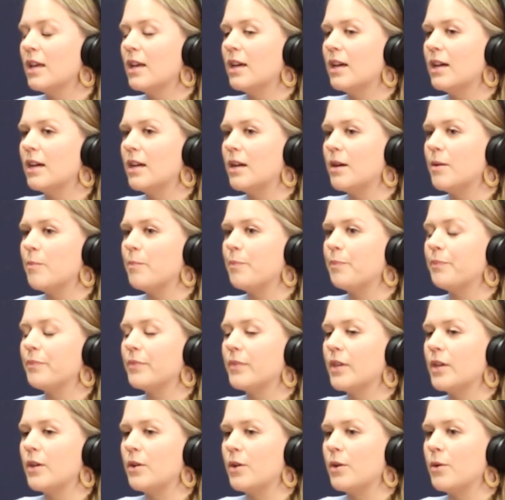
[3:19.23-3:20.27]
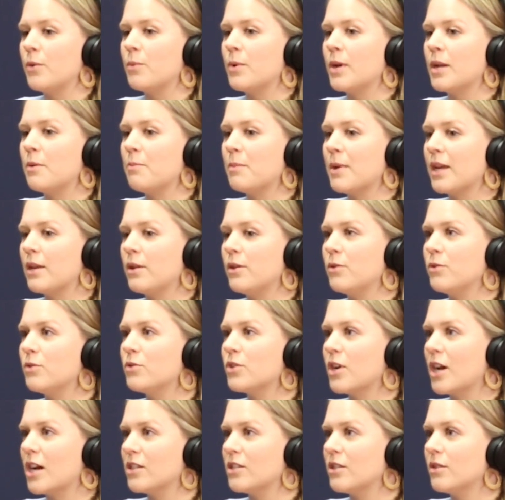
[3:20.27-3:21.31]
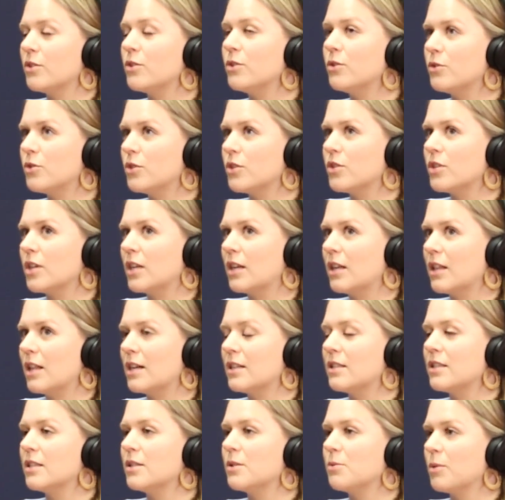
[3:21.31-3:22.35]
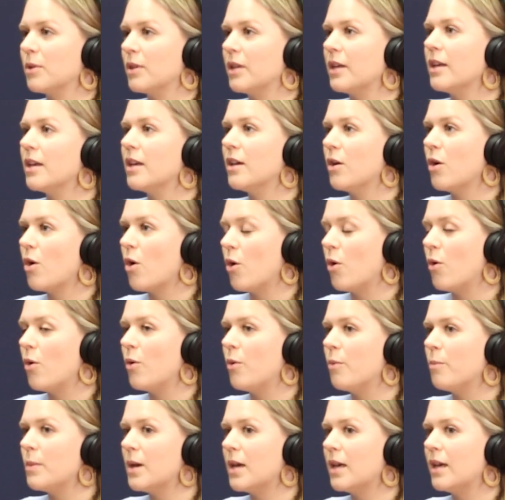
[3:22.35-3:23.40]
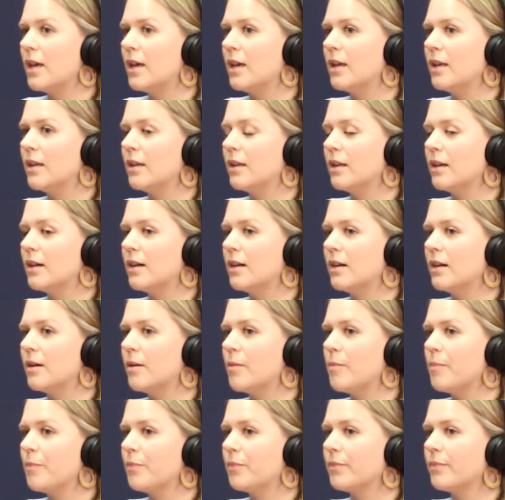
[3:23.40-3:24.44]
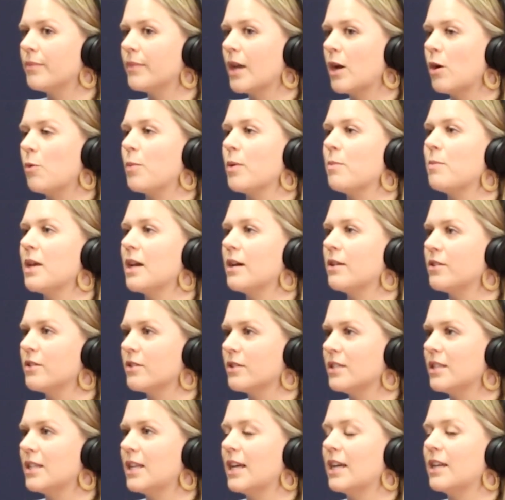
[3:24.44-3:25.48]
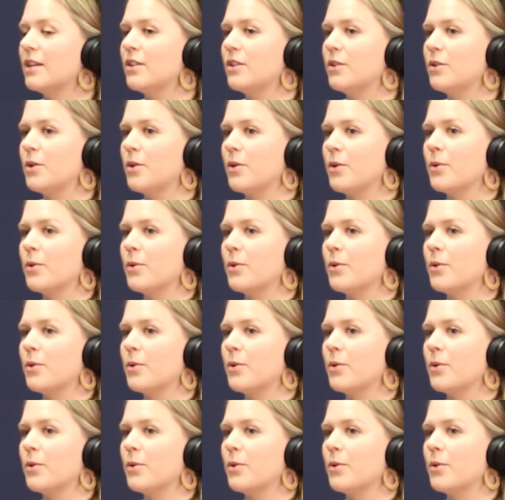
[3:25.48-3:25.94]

one of my nutrition classes really hit home, and helping me understand,